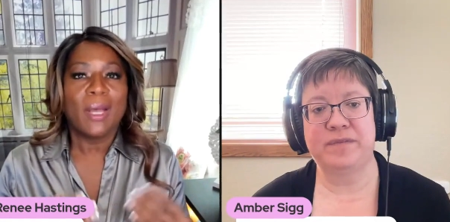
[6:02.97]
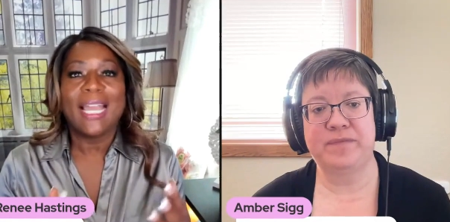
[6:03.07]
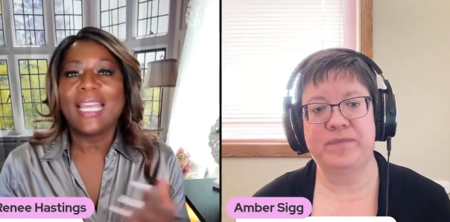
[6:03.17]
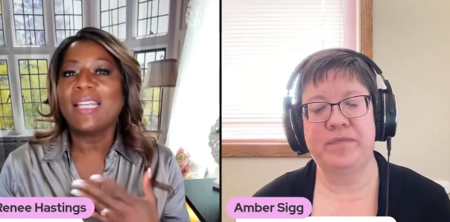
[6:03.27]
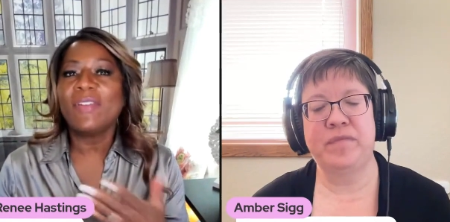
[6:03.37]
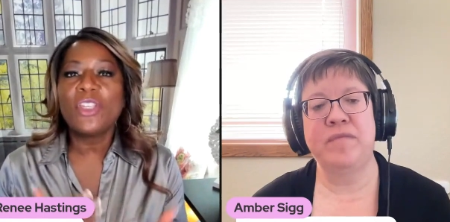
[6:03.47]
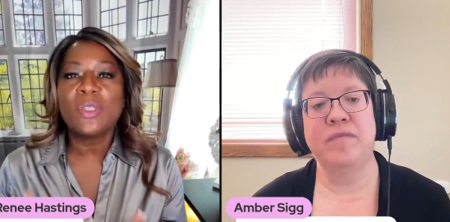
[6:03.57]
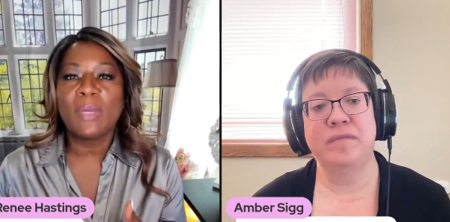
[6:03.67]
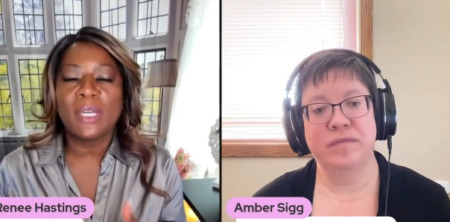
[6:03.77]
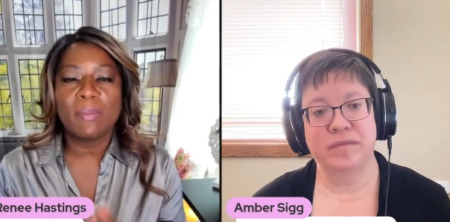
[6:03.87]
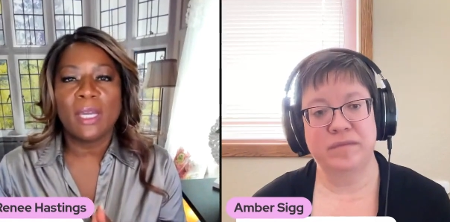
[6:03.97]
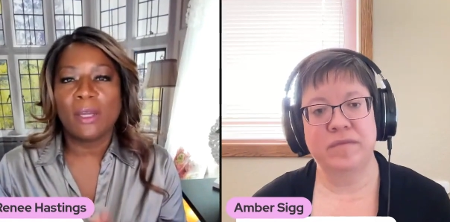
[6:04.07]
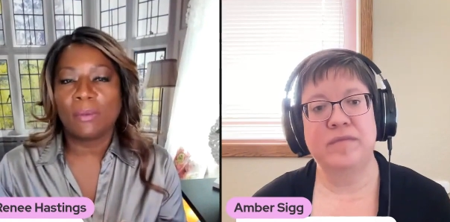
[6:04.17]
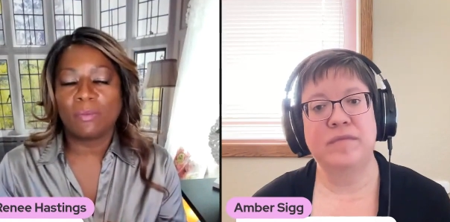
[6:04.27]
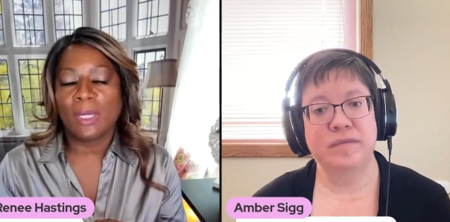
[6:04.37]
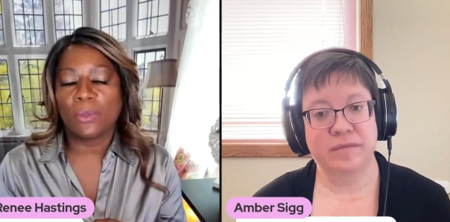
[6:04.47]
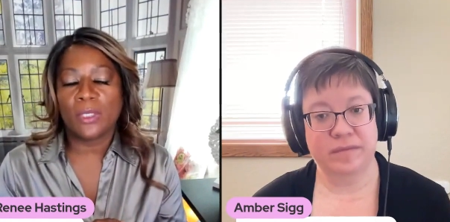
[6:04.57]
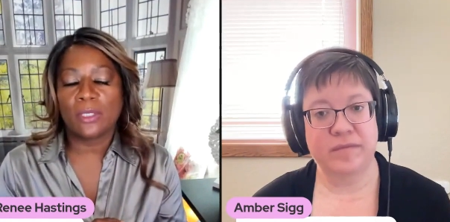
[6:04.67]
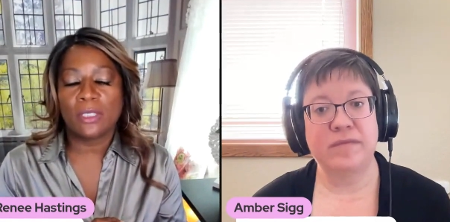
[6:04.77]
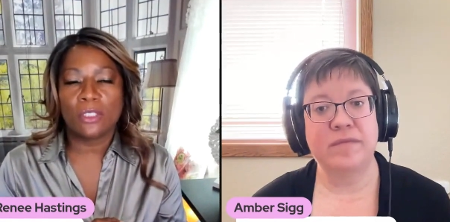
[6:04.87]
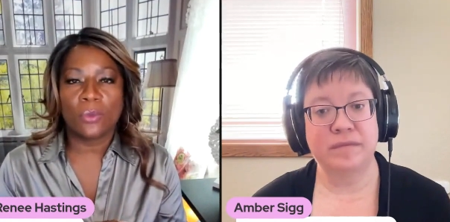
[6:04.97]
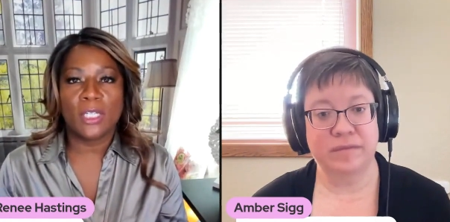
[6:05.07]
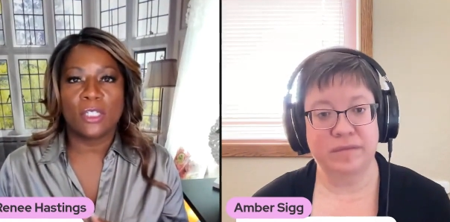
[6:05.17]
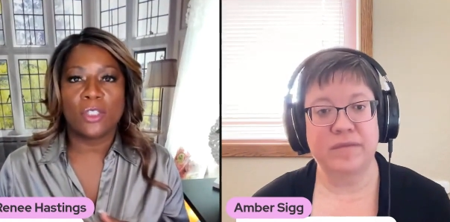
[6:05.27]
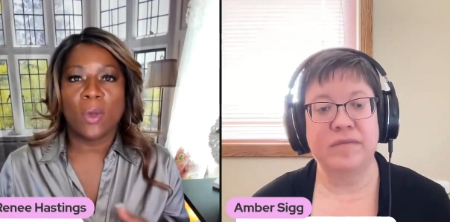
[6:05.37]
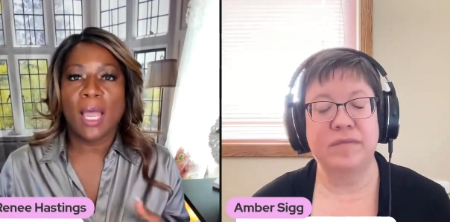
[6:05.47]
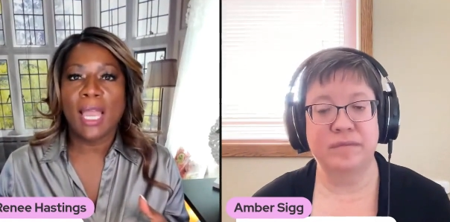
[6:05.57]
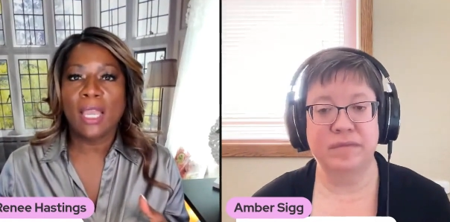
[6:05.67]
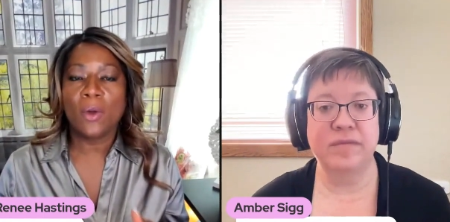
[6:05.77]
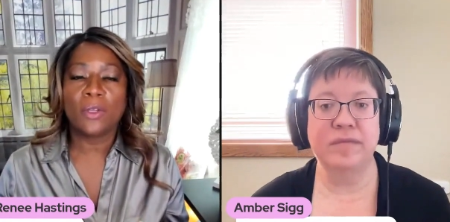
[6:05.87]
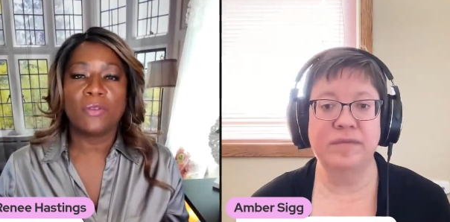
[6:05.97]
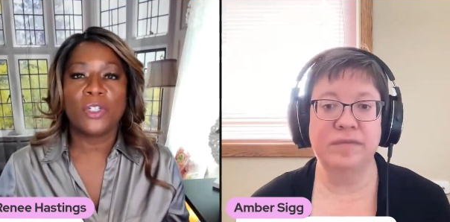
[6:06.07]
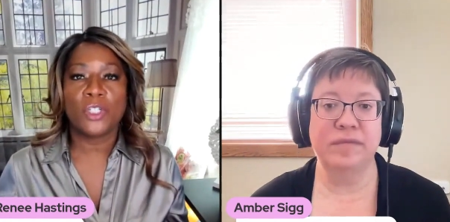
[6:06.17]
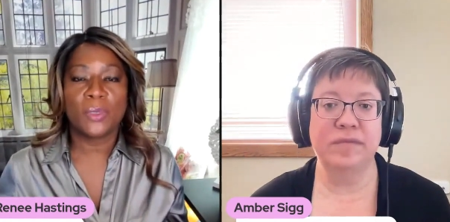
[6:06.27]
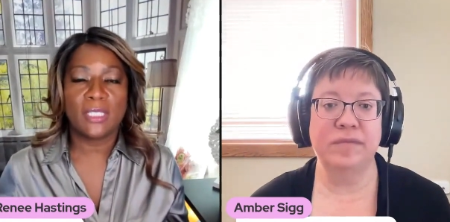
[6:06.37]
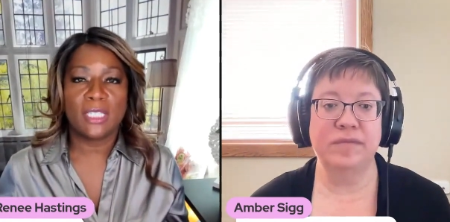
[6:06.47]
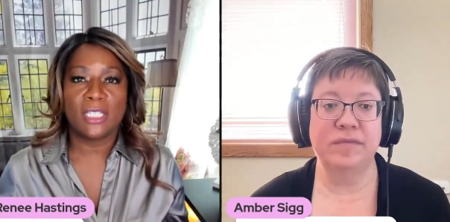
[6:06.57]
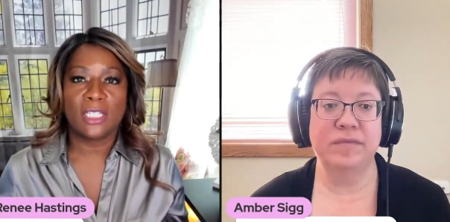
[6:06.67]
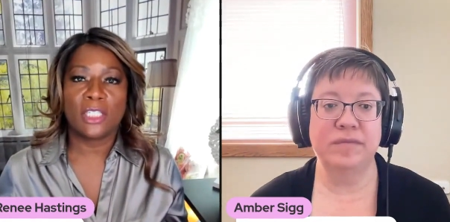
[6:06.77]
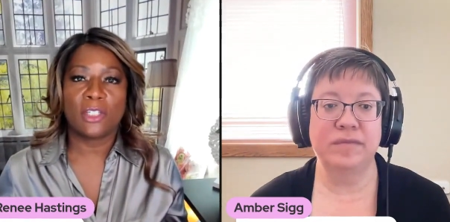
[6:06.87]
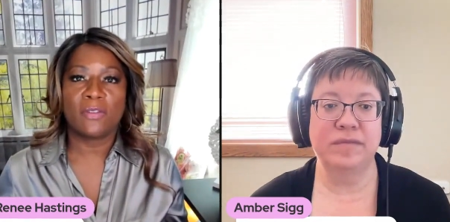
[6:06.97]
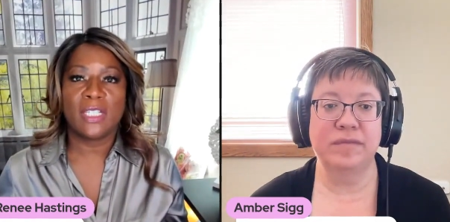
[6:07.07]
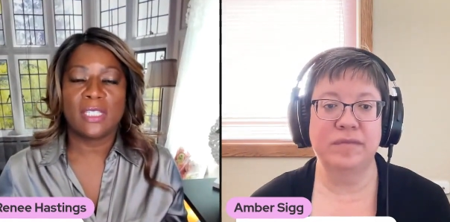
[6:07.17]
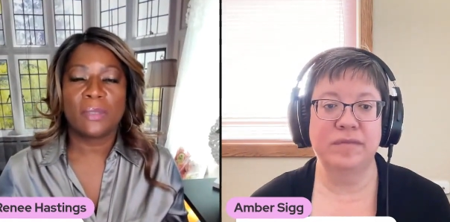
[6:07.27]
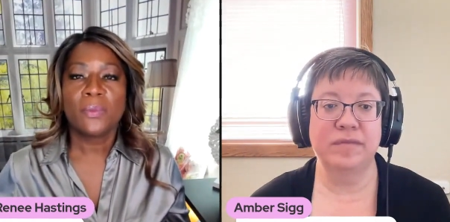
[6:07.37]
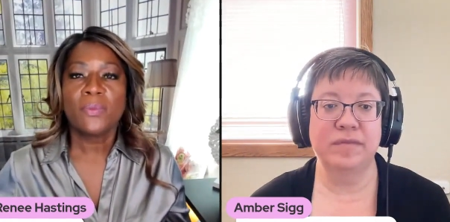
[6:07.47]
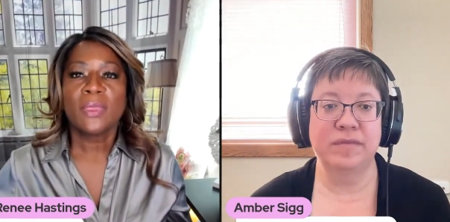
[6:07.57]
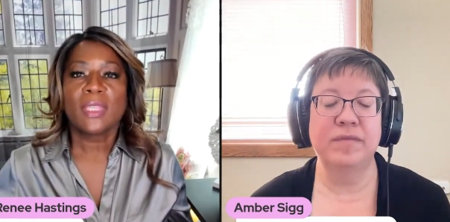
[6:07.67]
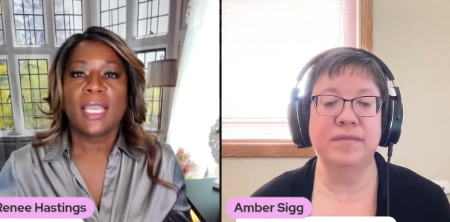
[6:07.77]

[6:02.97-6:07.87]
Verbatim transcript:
Speaker 1: well, I can even use my my um, my real situation. So, I mm-hmm. own a virtual assistant service, mm-hmm.